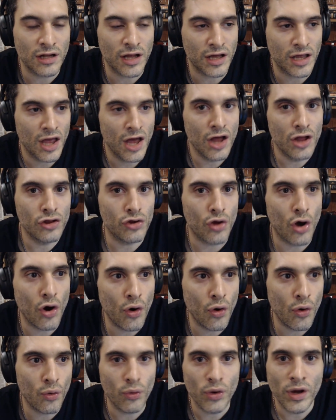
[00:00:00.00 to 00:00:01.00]
or like
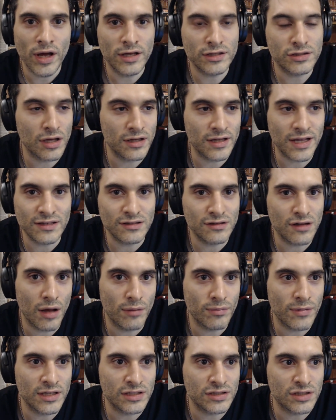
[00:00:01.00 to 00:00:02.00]
no it's not
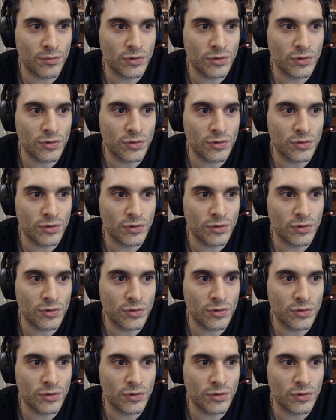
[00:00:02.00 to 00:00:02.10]
islam that is